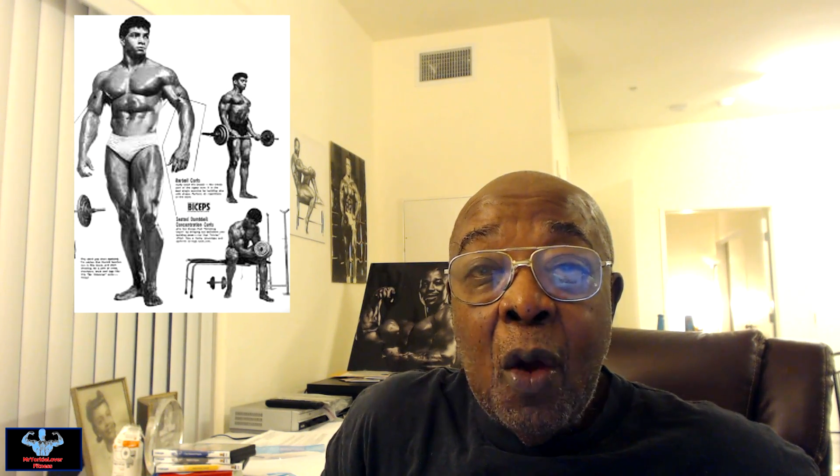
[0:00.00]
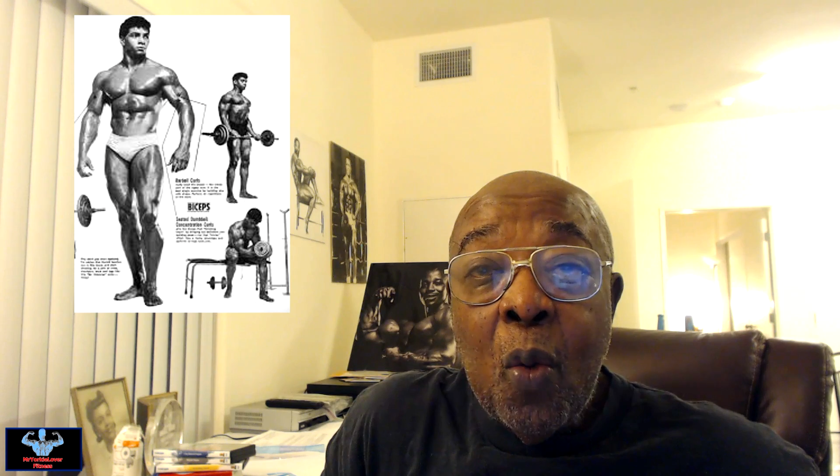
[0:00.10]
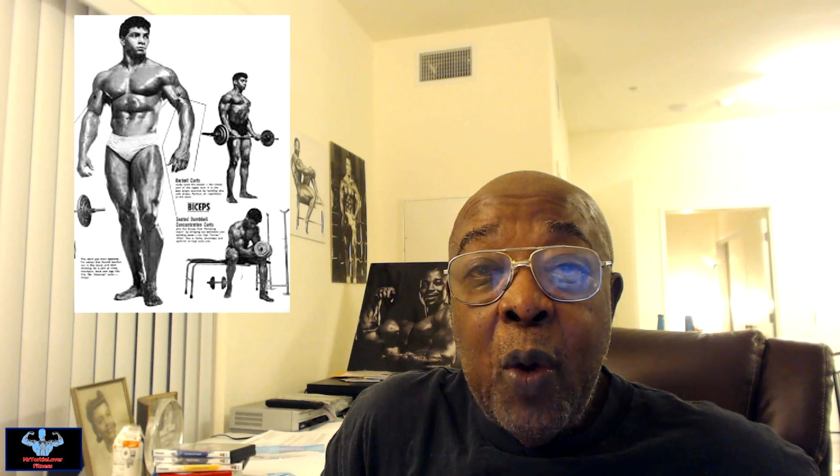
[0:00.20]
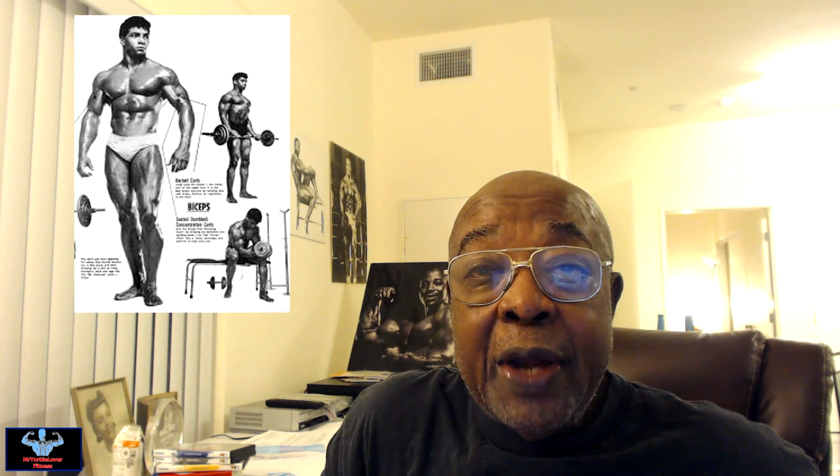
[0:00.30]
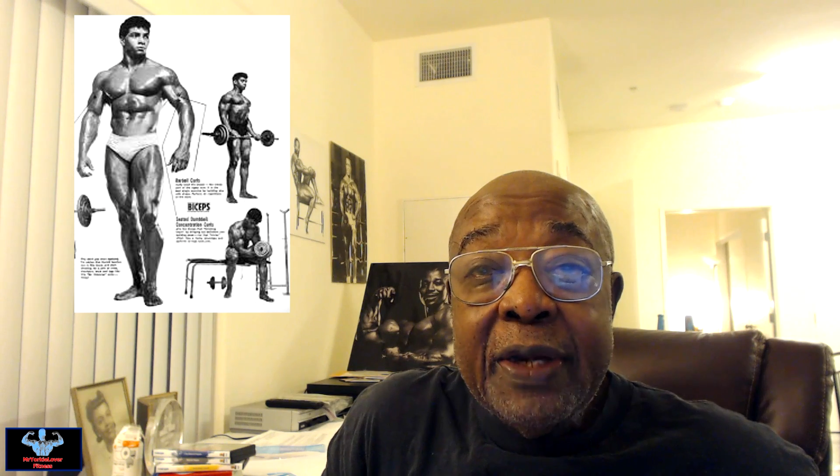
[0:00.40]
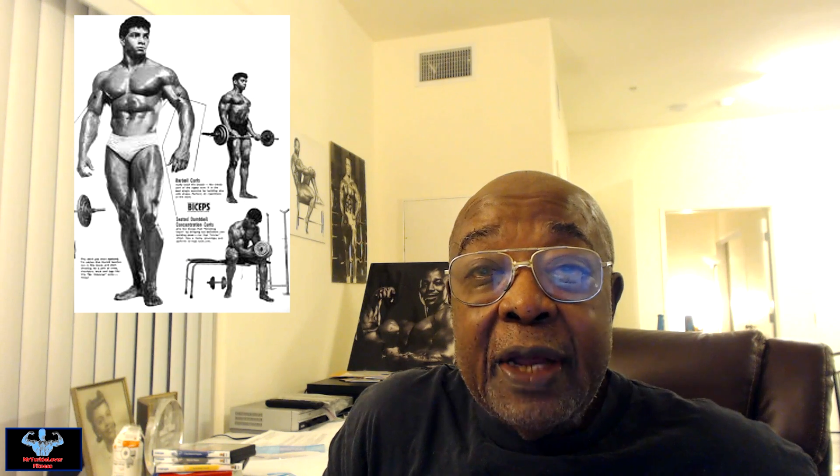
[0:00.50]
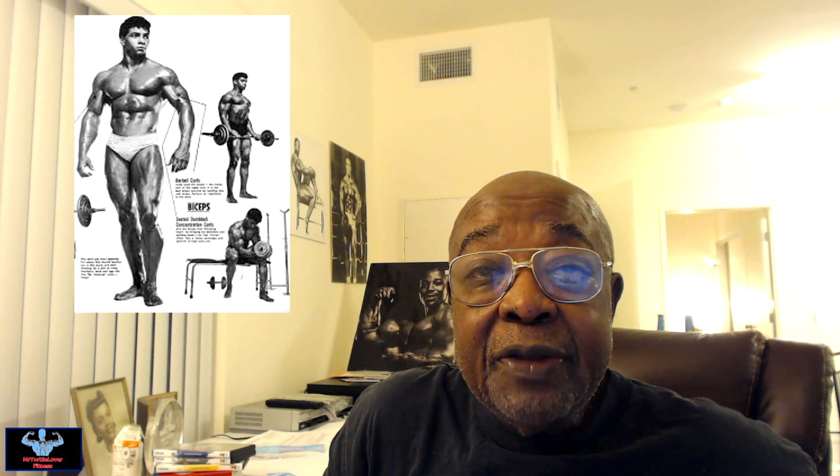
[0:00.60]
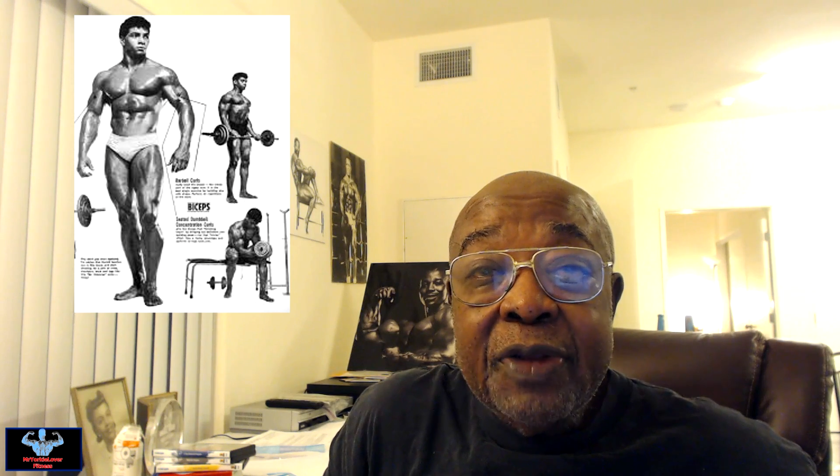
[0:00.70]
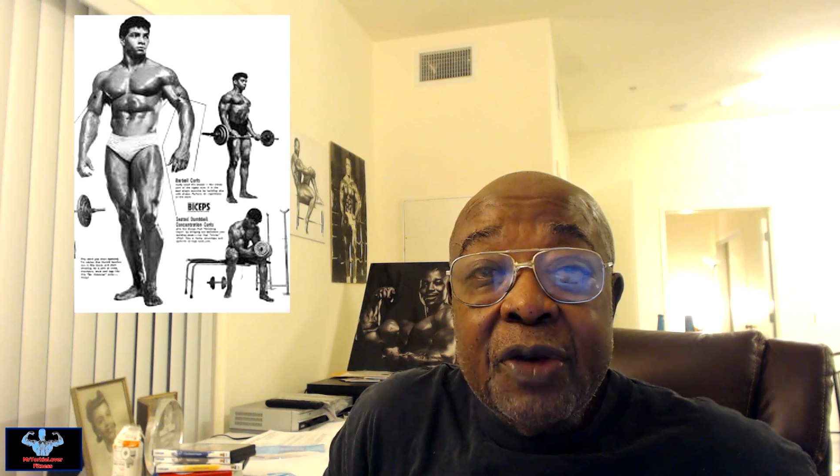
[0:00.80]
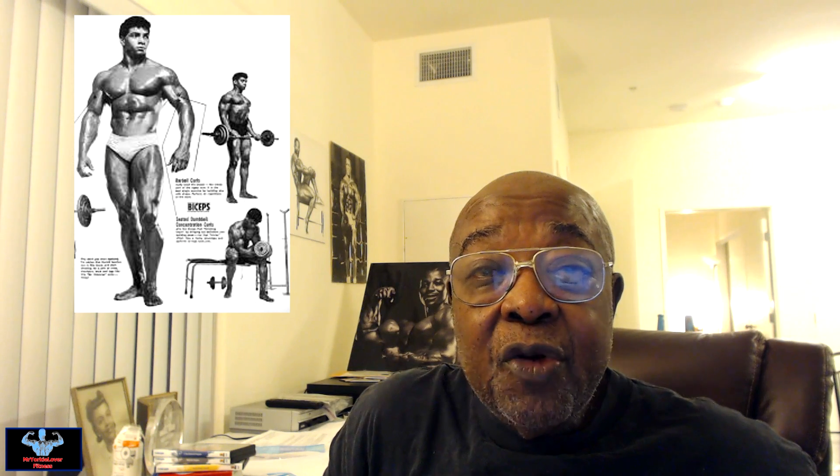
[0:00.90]
When they
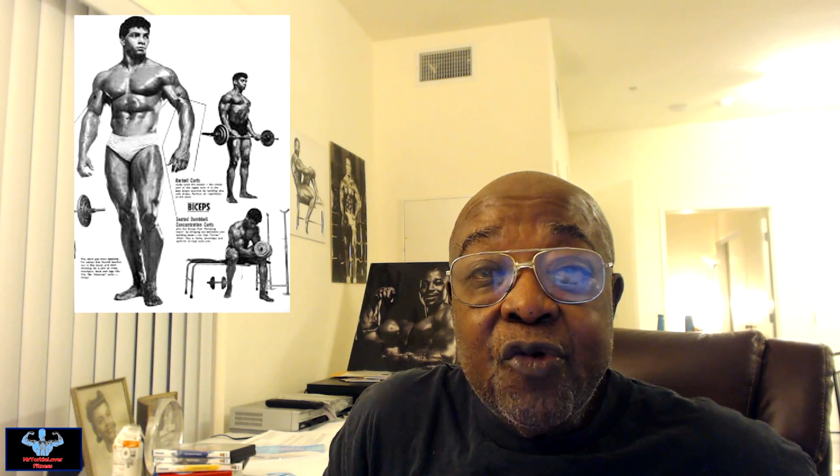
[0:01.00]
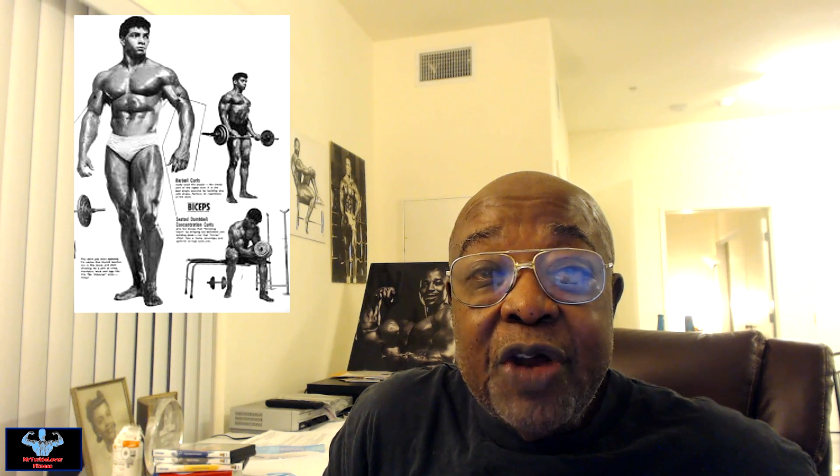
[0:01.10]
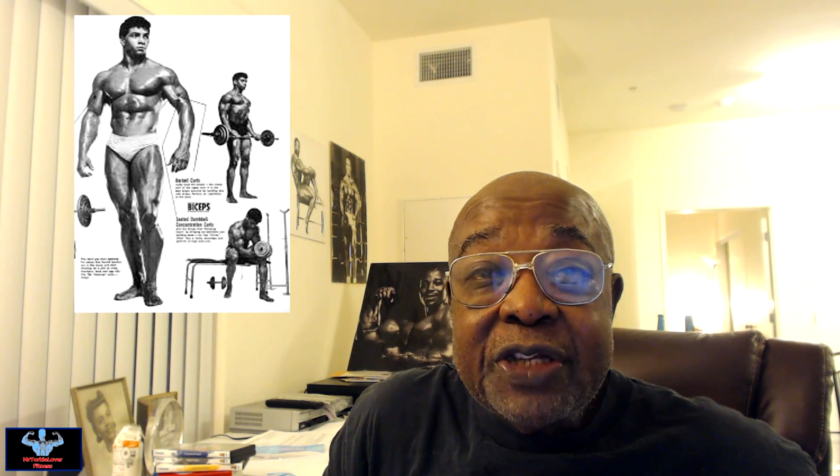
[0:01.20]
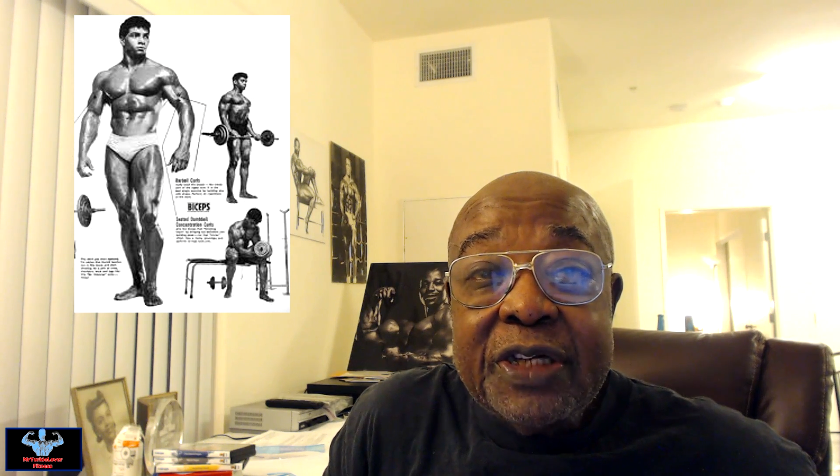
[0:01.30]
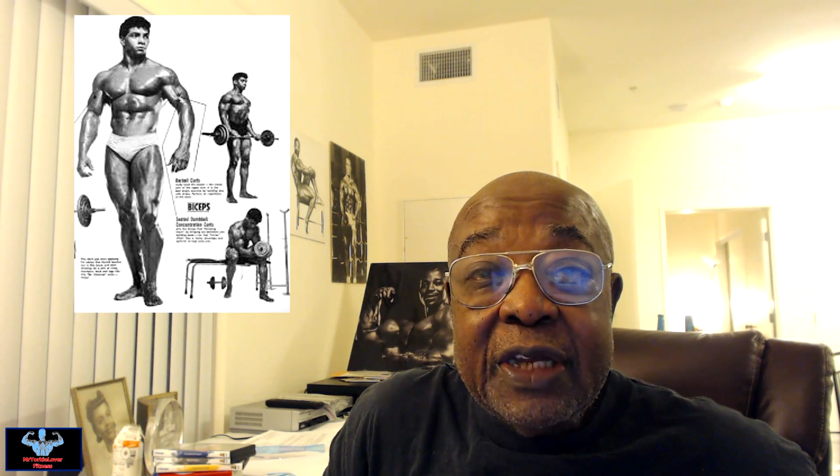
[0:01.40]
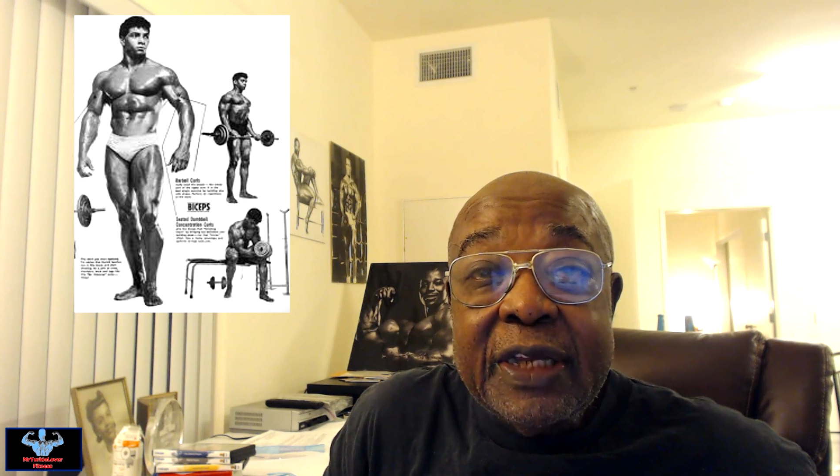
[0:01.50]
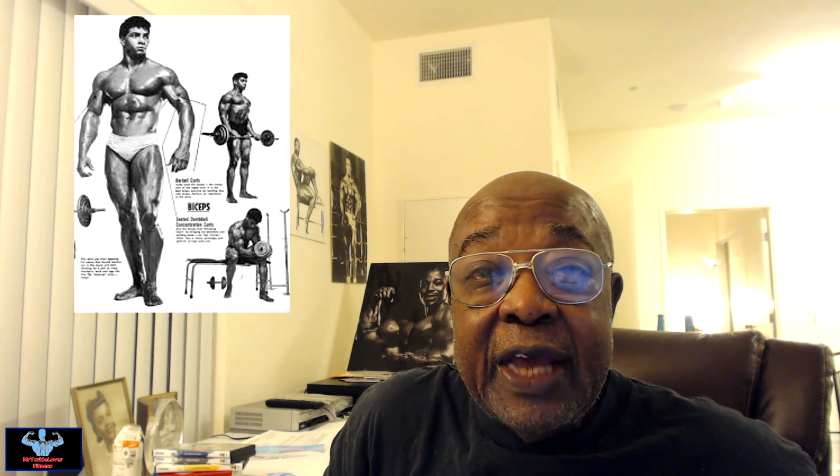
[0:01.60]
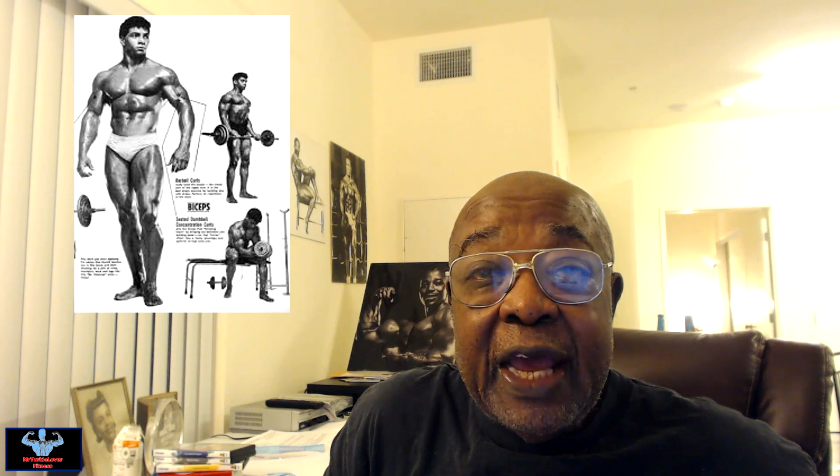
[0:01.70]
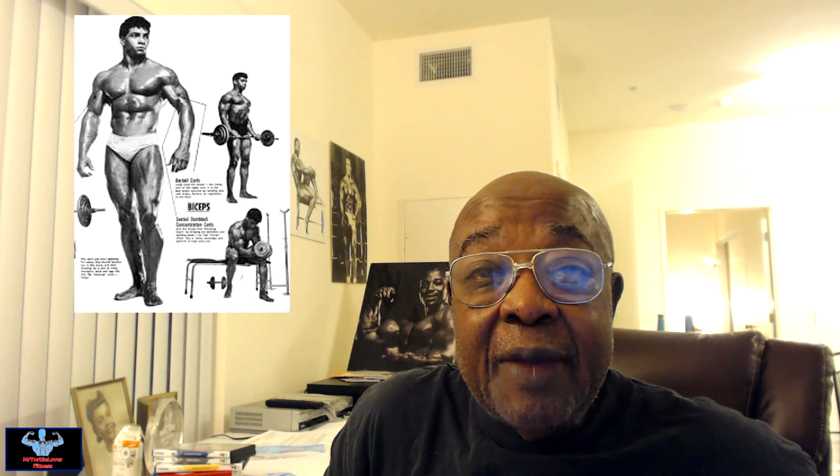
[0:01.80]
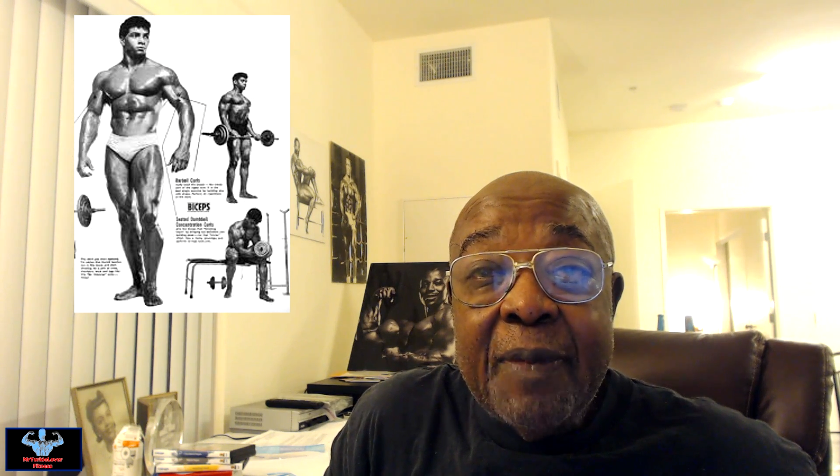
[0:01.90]
did the wrestling
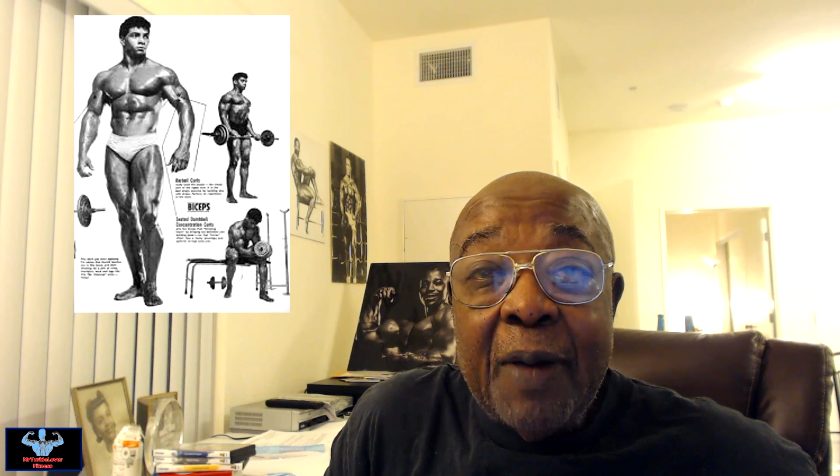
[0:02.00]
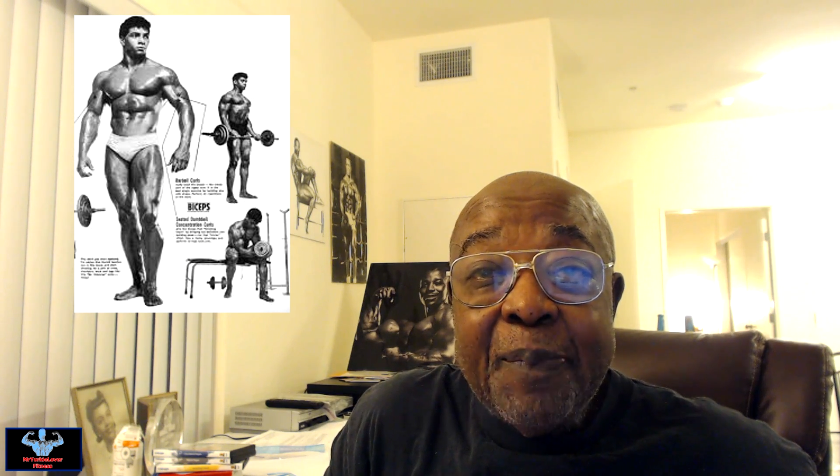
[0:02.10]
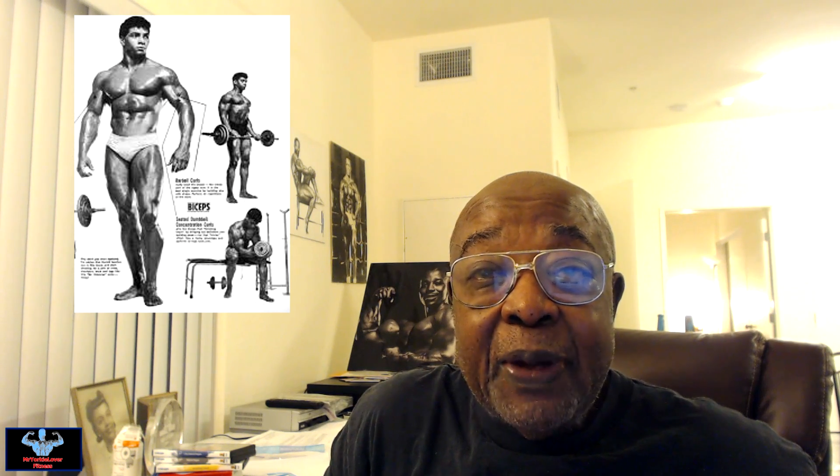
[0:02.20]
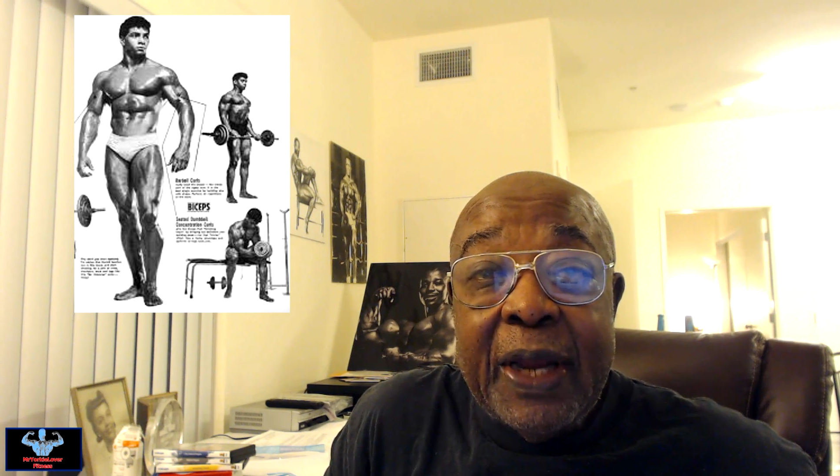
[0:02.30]
came up